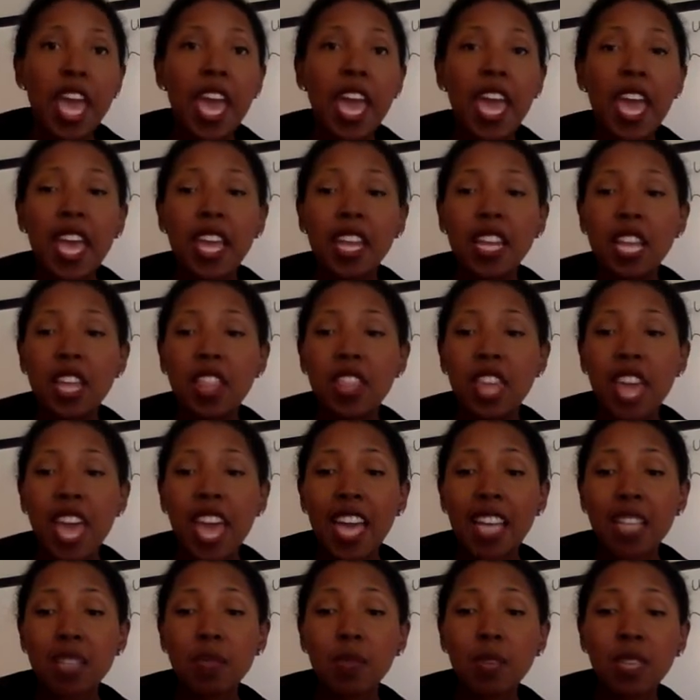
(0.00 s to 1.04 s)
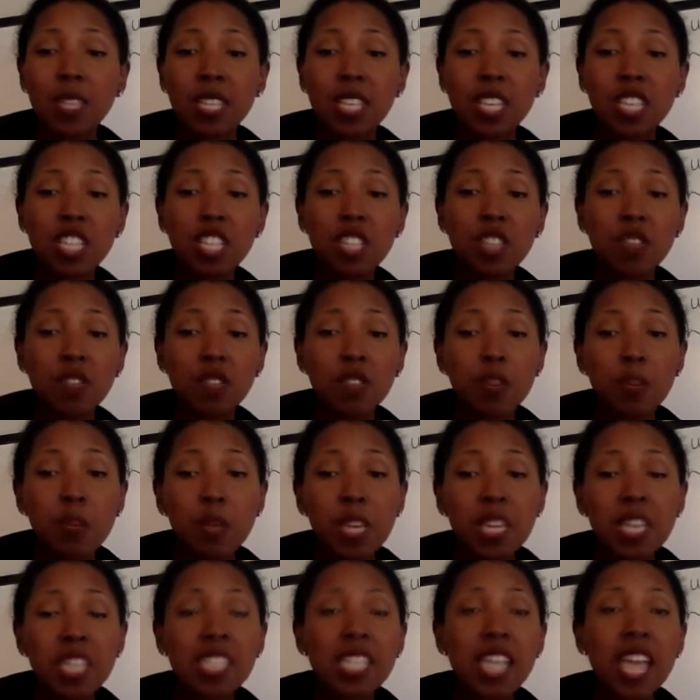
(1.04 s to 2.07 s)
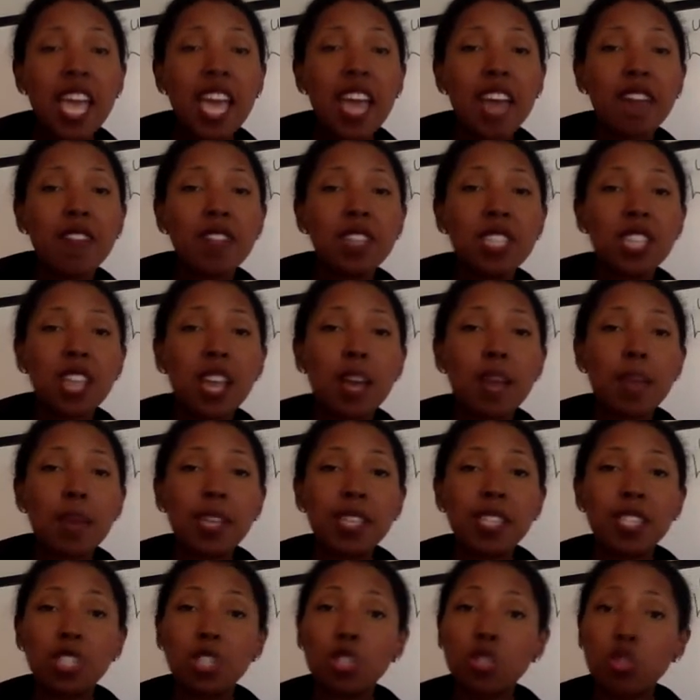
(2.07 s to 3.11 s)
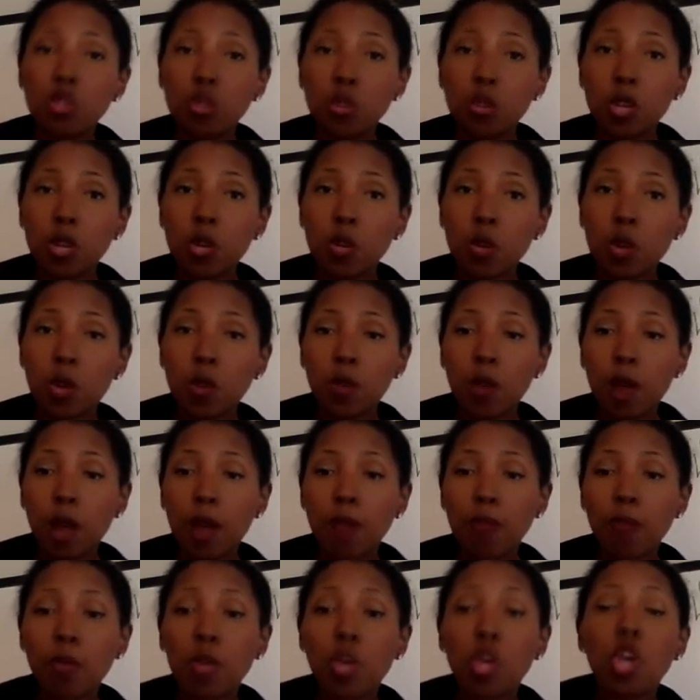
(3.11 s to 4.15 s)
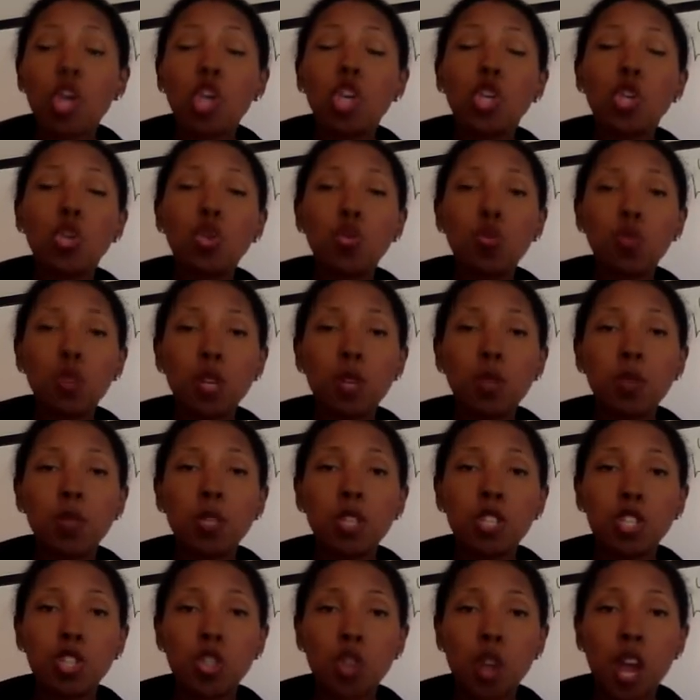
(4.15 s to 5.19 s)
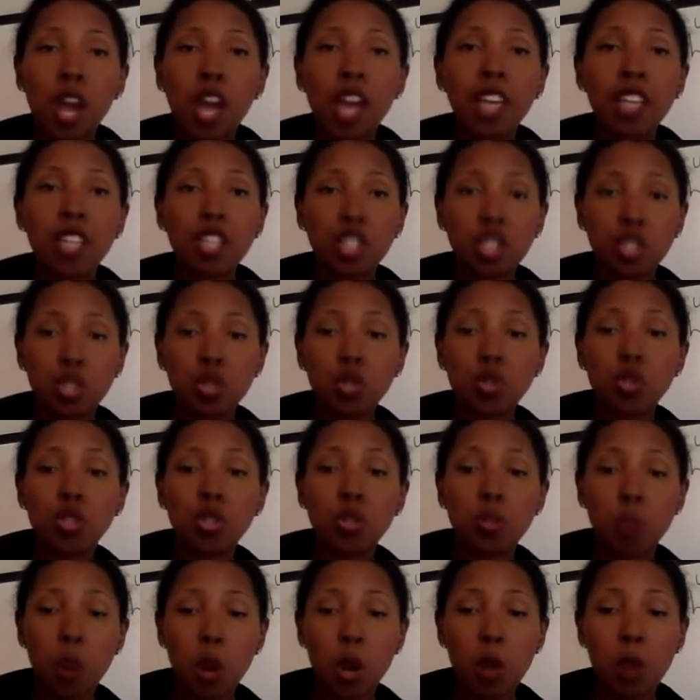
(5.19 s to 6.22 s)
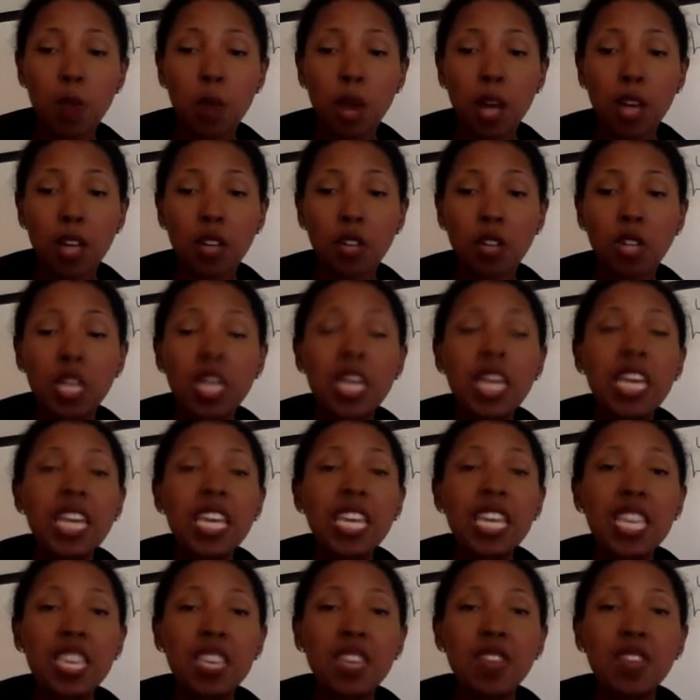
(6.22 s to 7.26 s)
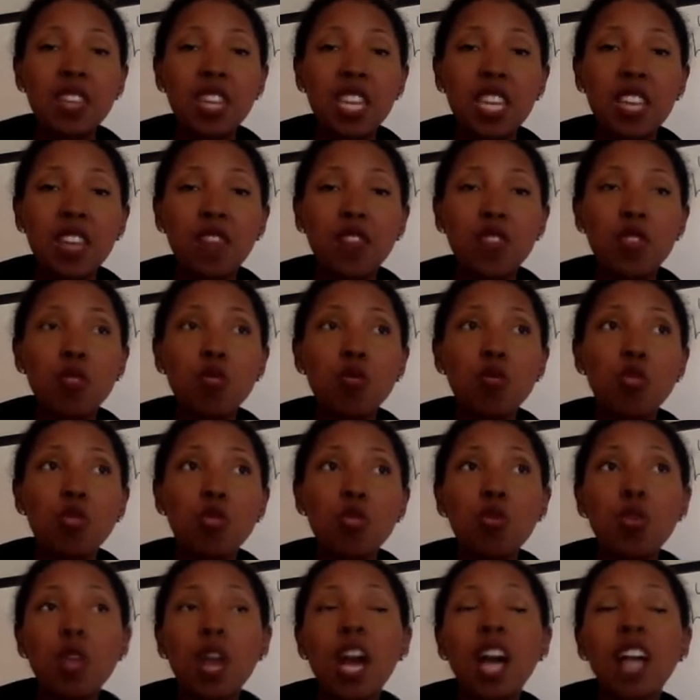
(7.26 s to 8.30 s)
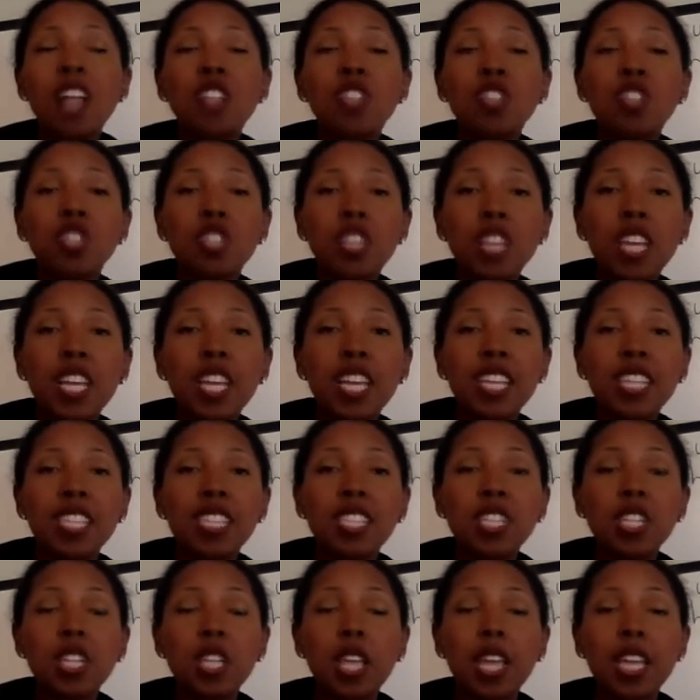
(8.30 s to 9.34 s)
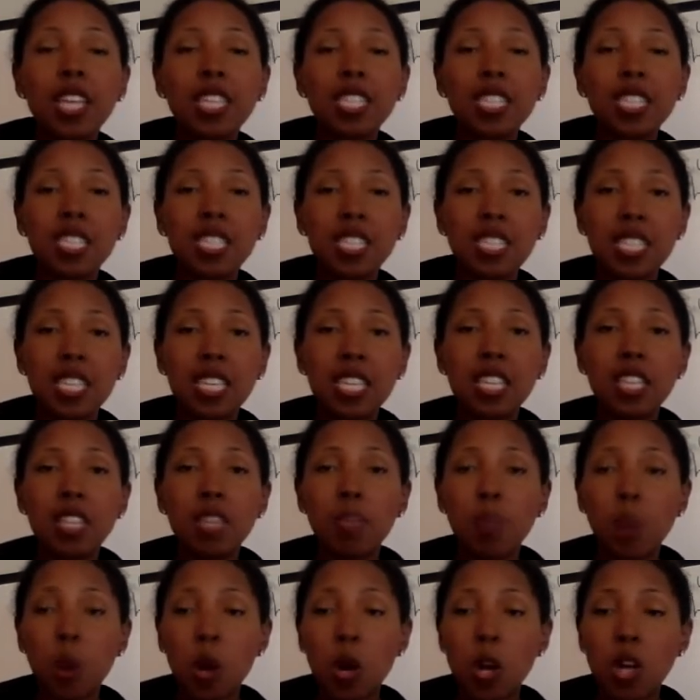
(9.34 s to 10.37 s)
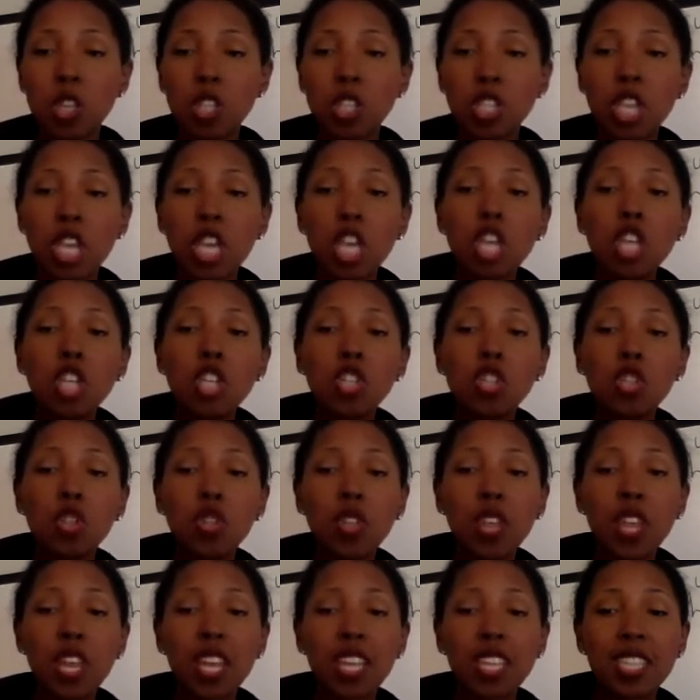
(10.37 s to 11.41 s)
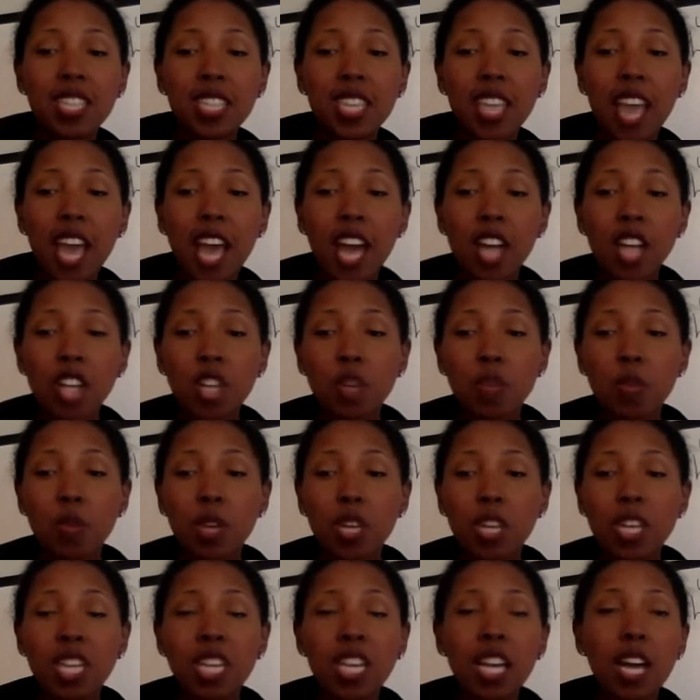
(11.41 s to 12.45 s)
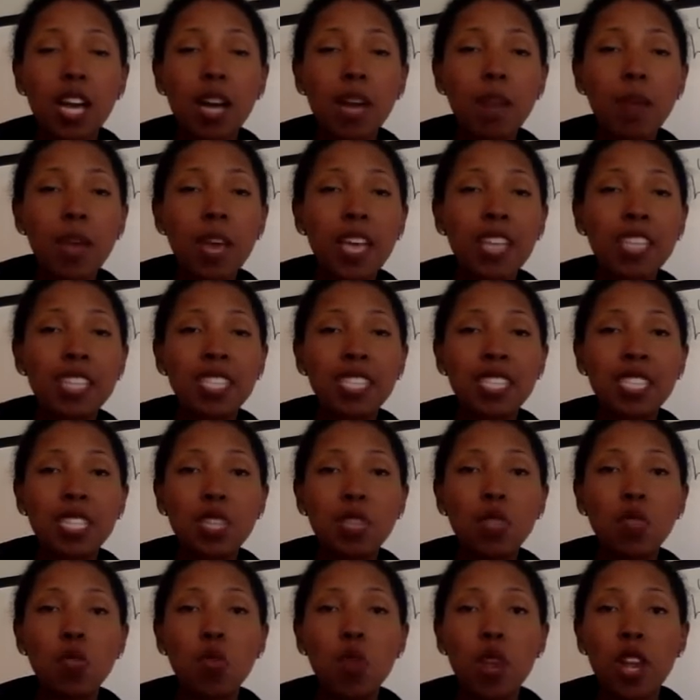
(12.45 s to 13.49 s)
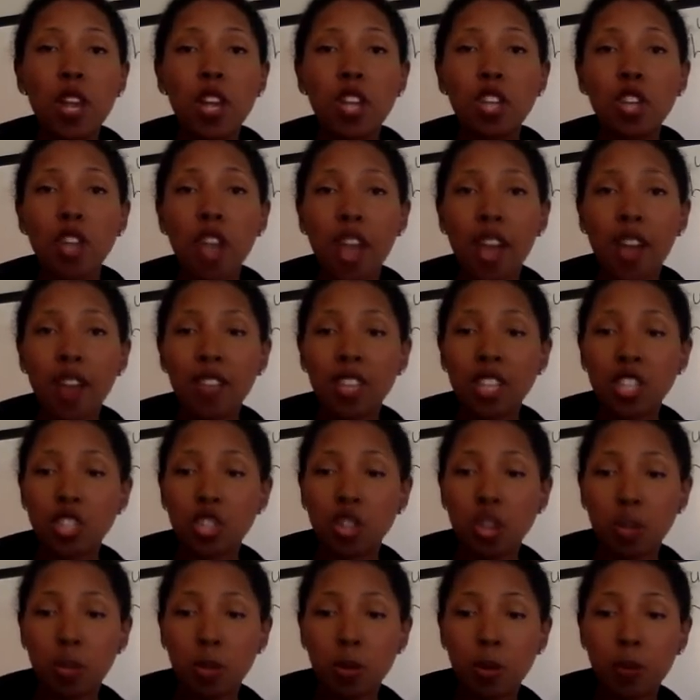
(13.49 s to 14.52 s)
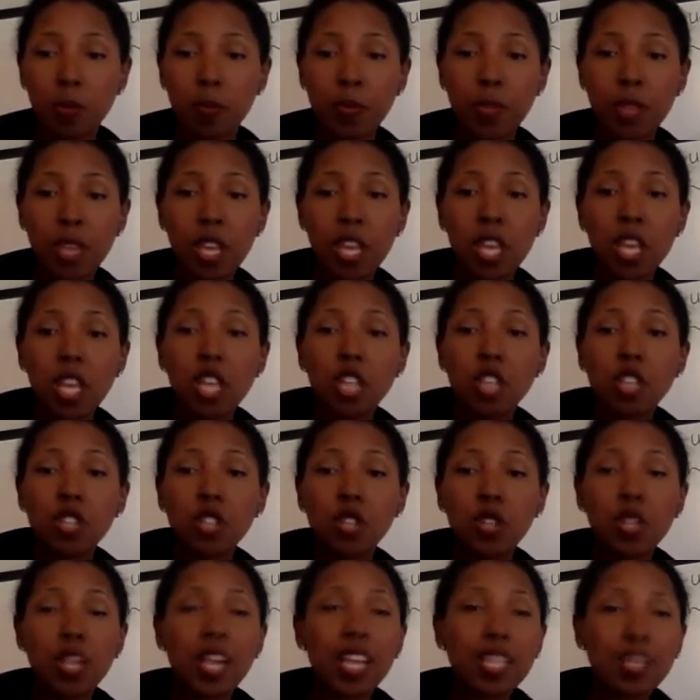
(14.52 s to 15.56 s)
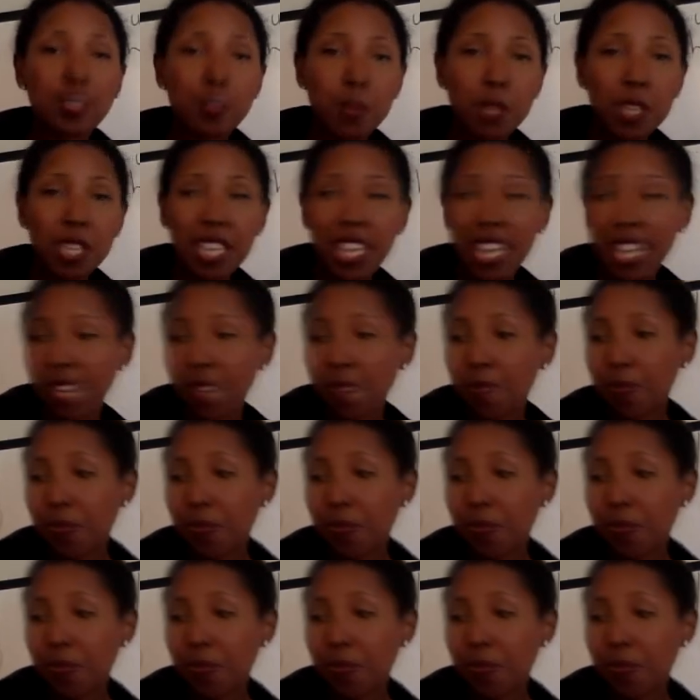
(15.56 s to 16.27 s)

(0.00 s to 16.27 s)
And the expectation from me is that every time I see you doing a word problem, you will be trying to use the bar model. Even if you do not understand, I'd still like to see the bars so that I see how you're breaking up and see where you're having trouble. So let's begin.